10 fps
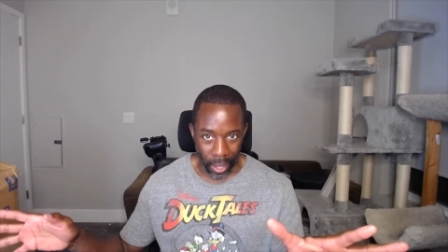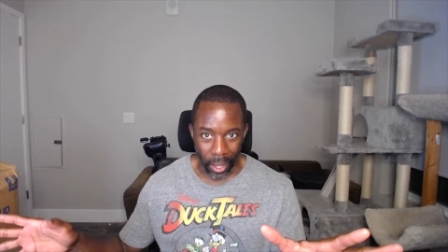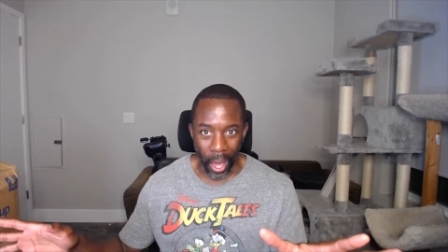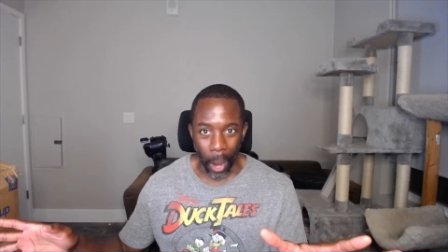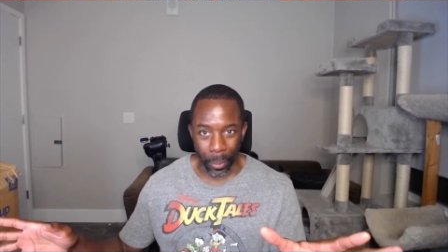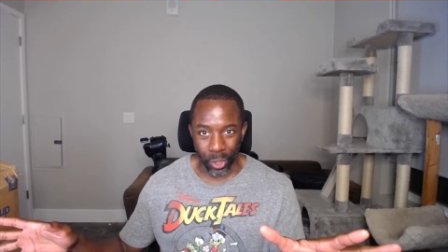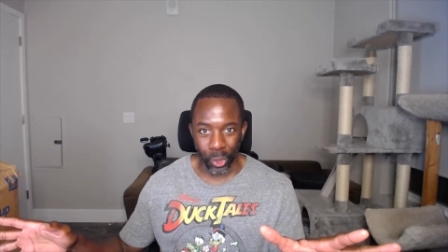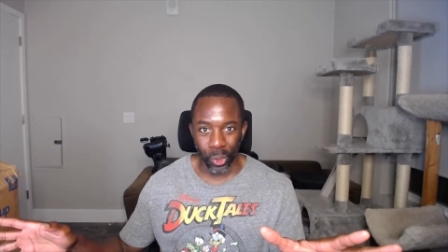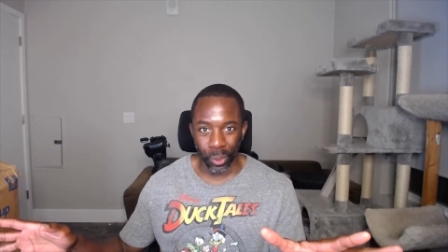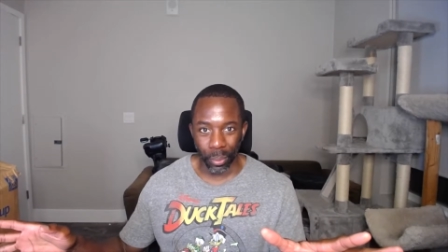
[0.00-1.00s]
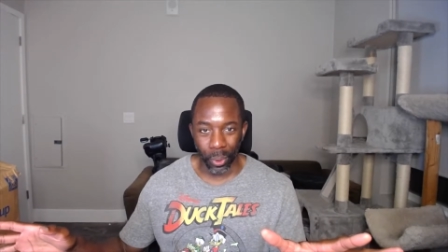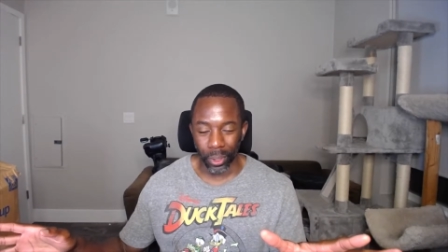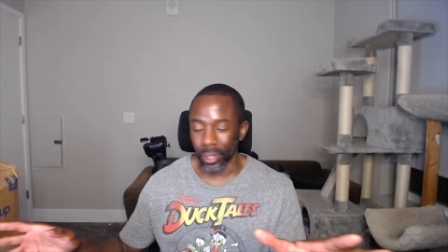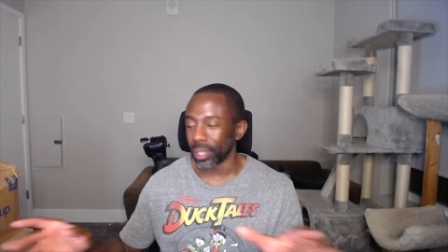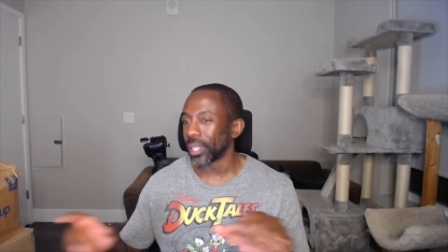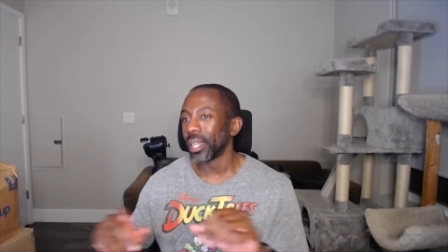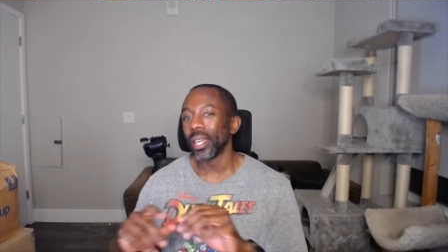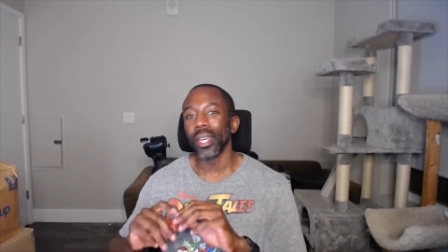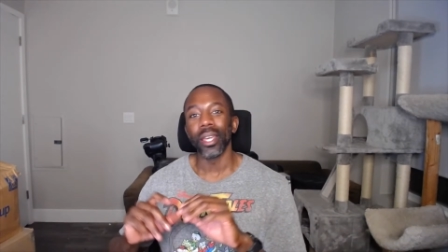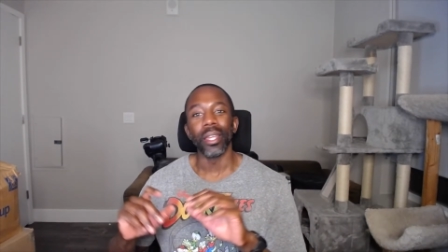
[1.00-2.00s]
aperture is important.
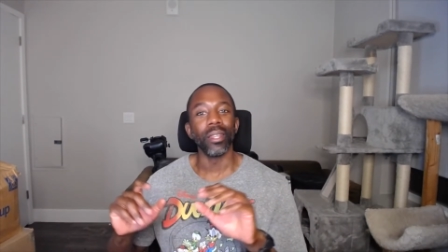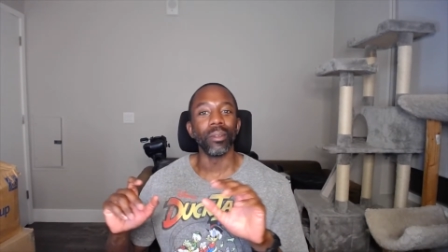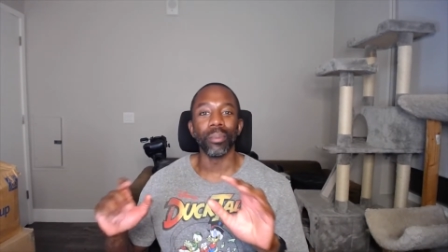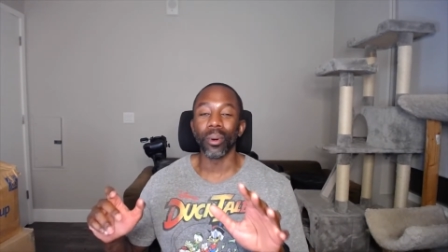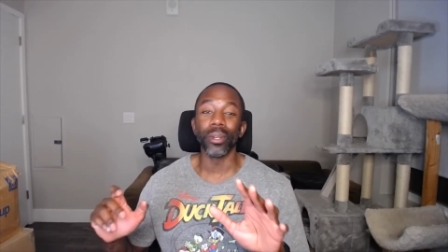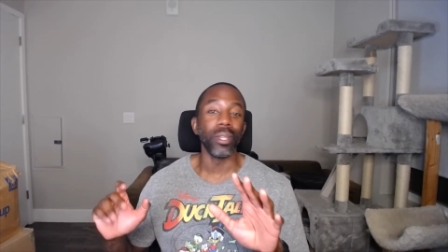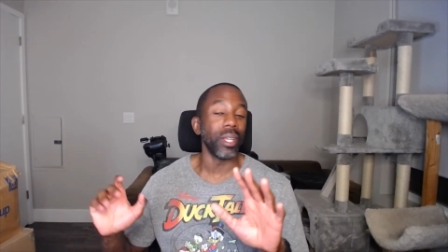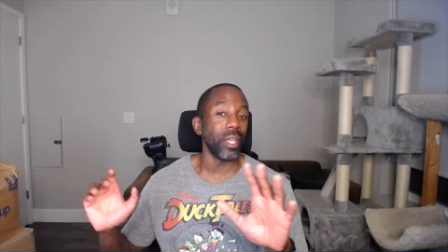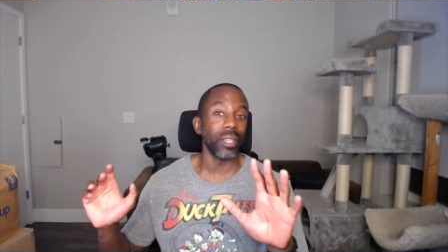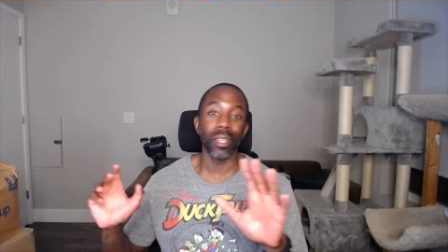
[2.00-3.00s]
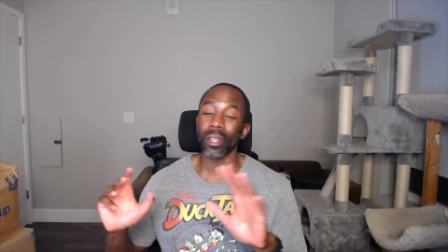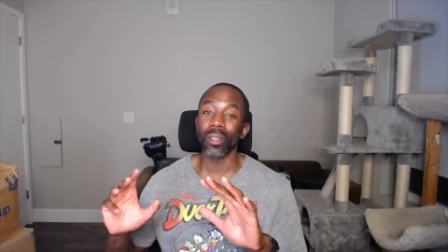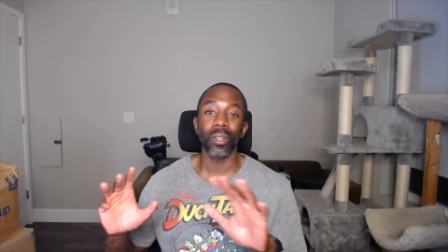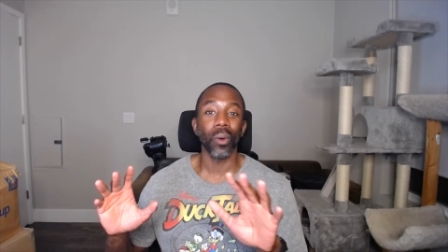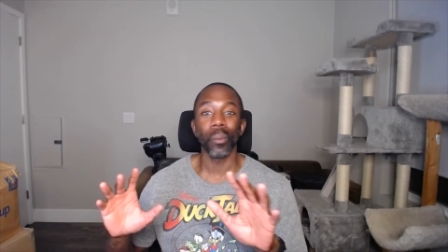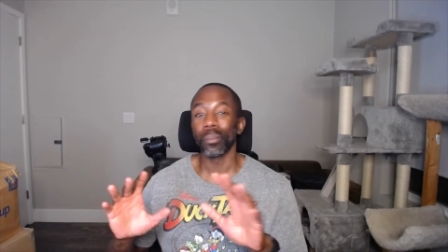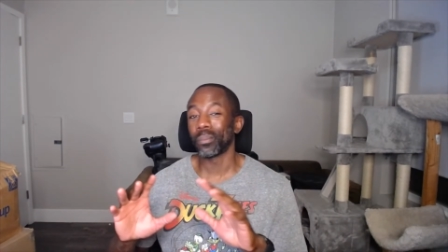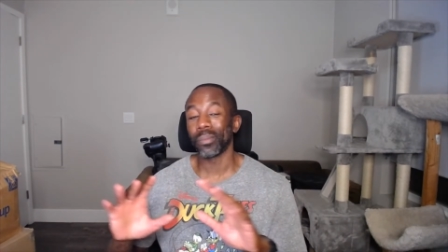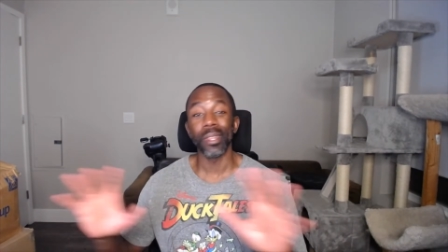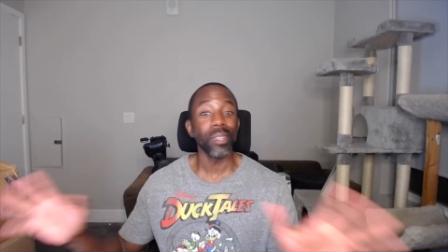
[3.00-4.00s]
It is important in telescope
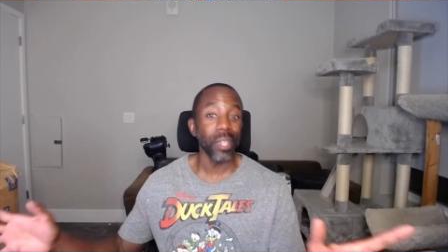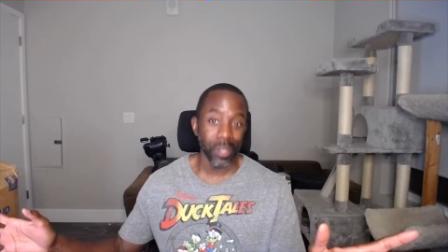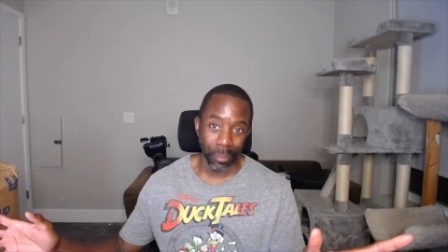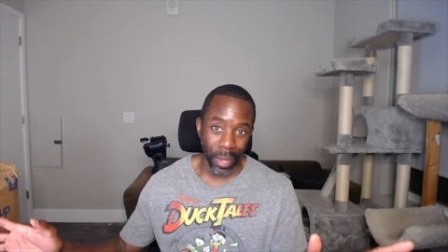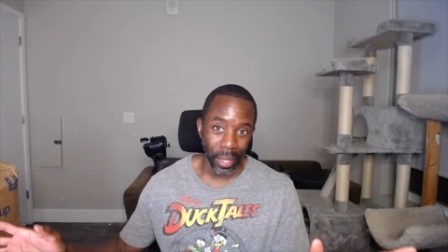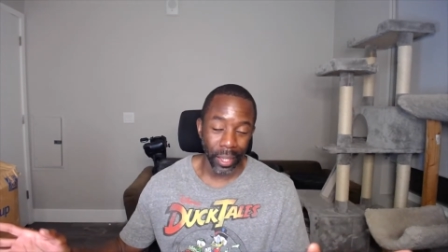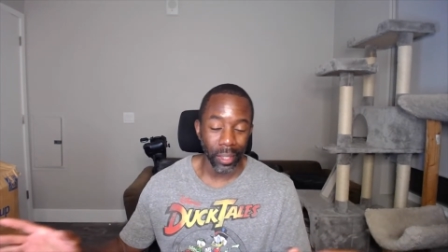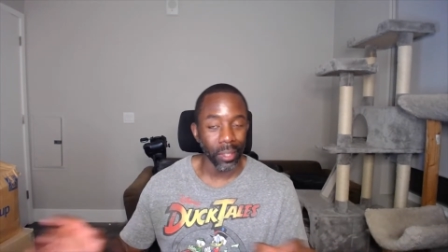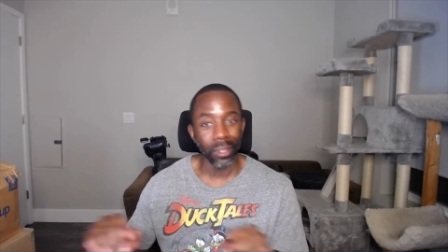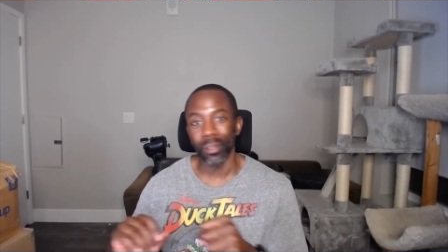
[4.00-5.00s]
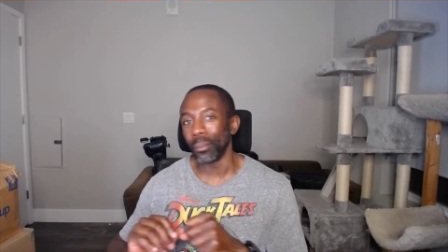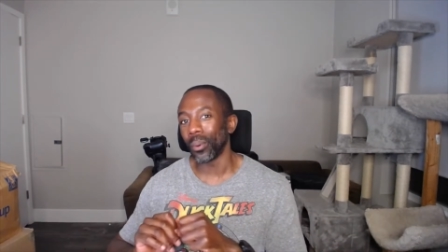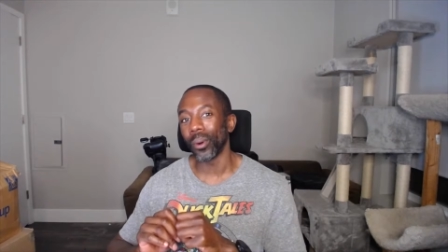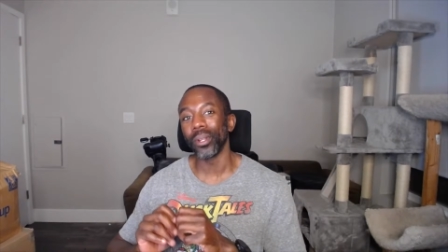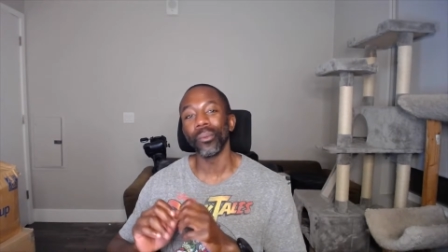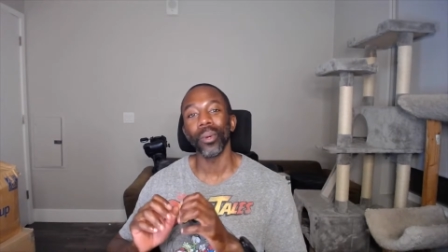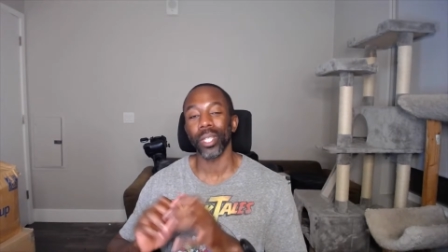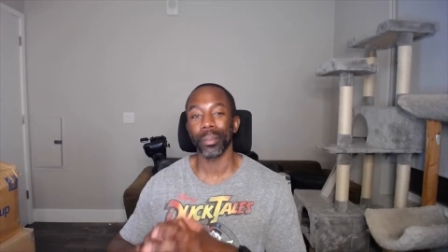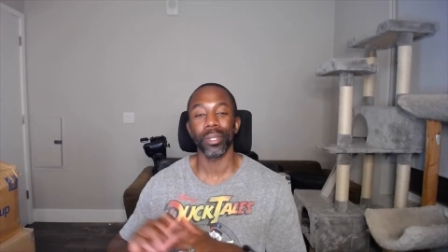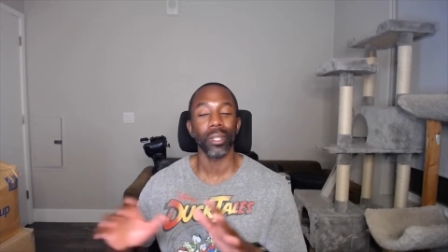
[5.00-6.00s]
decision making. It's important in what type
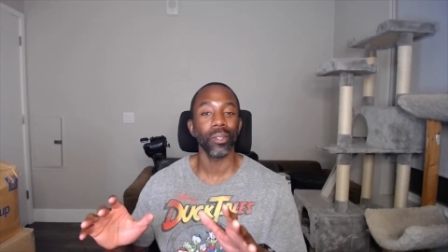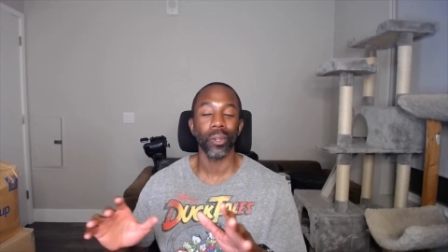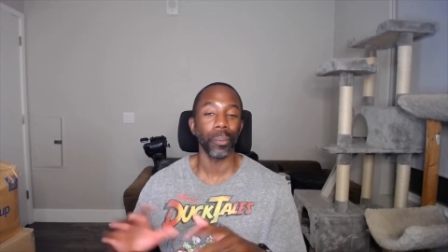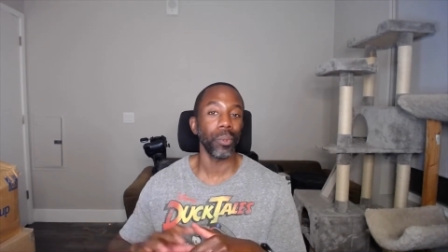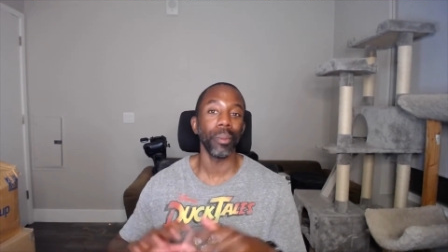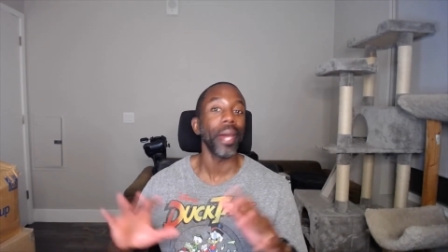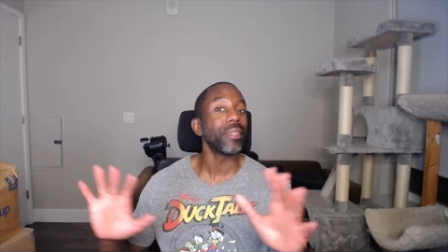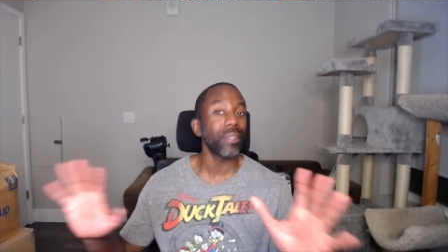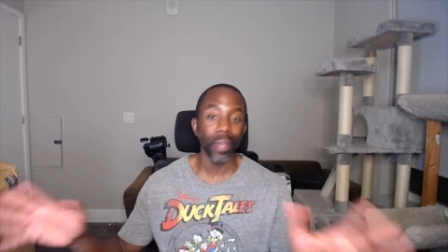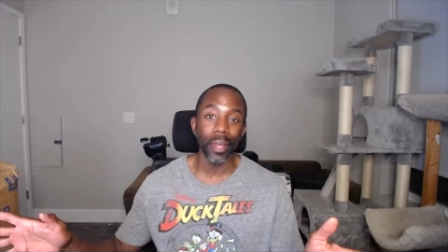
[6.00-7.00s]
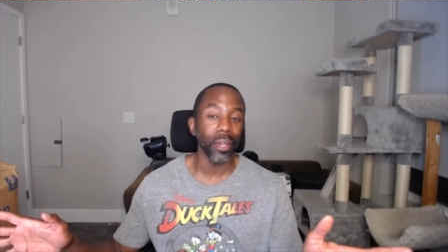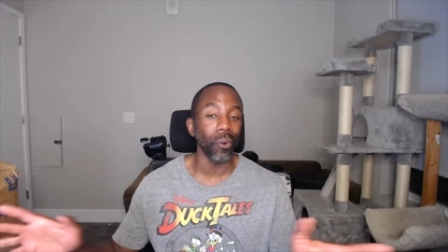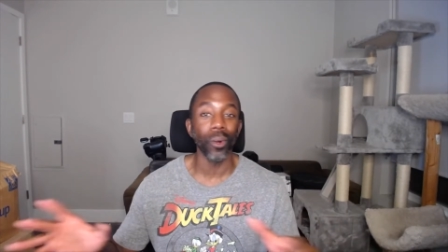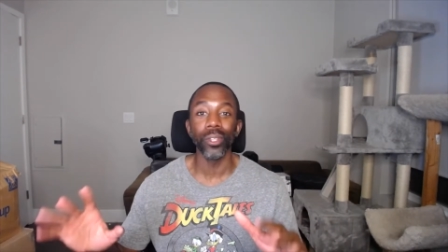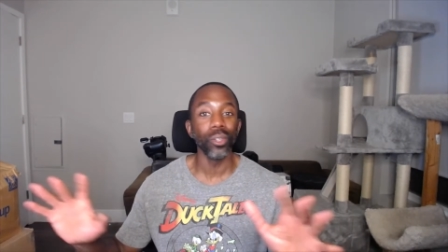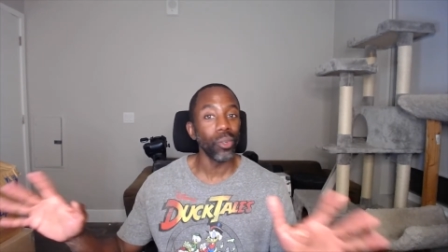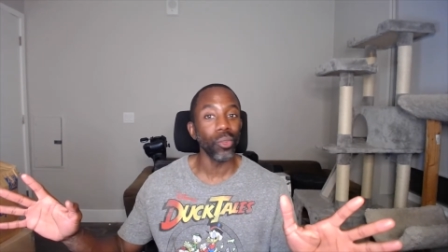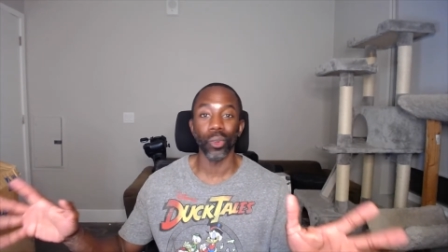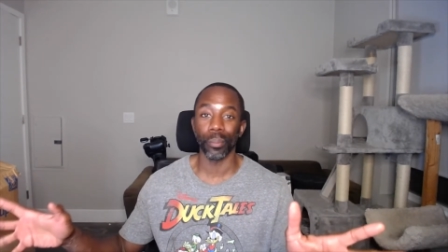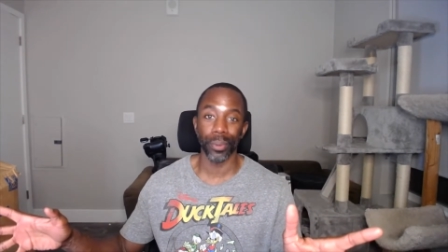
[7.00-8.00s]
of telescope you might take or use
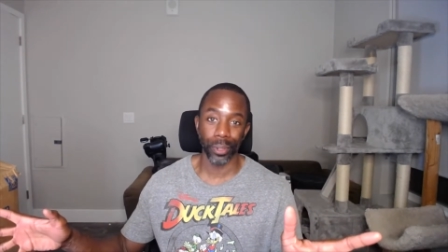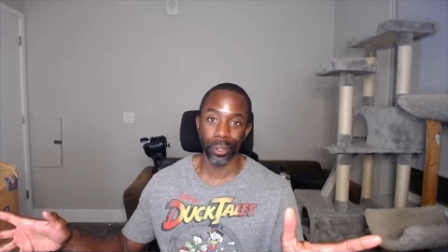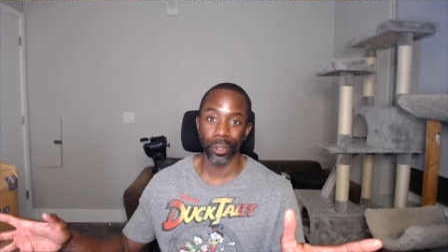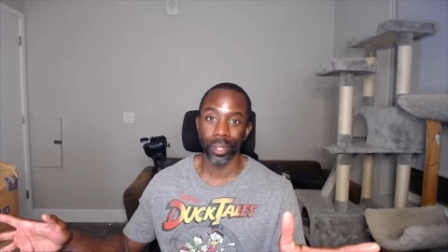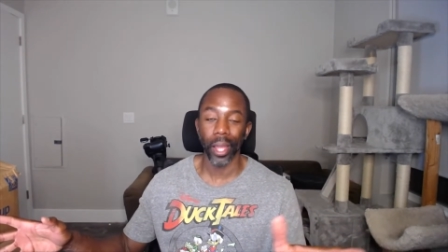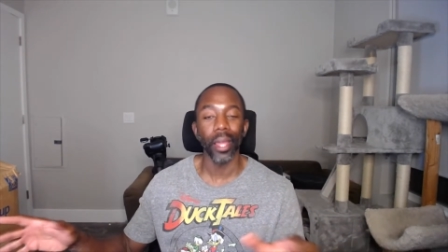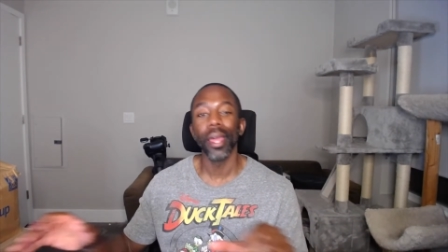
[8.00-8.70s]
on a particular night.